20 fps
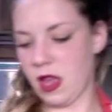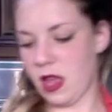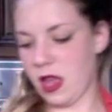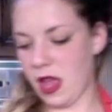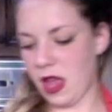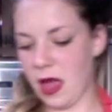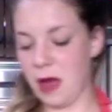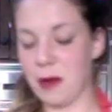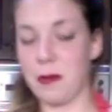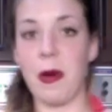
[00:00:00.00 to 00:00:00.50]

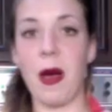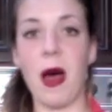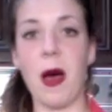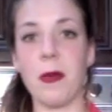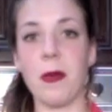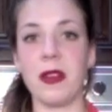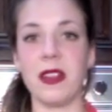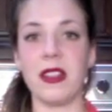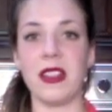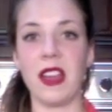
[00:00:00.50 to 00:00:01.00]
and
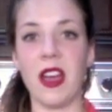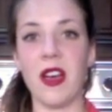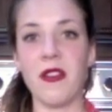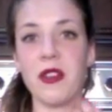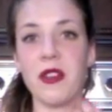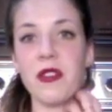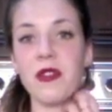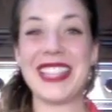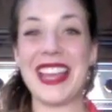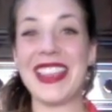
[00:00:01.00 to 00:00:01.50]
pop it in the
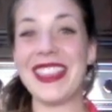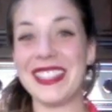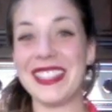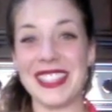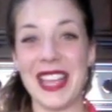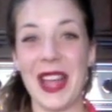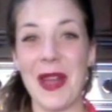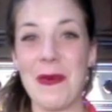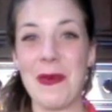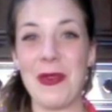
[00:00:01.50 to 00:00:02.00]
oven. Set
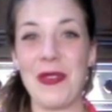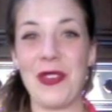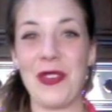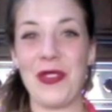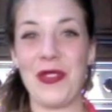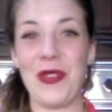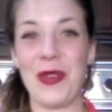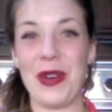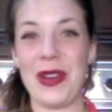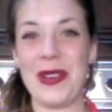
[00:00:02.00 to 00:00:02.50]
the timer
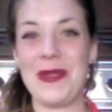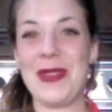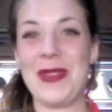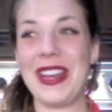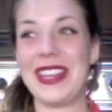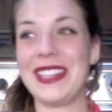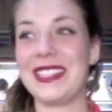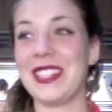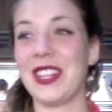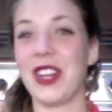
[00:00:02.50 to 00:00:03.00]
for 40
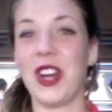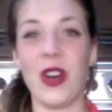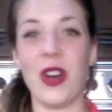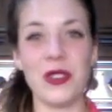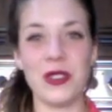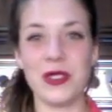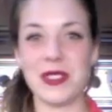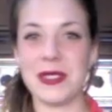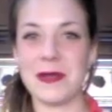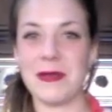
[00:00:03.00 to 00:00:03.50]
minutes and
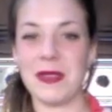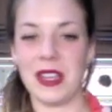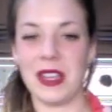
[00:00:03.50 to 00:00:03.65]
go do something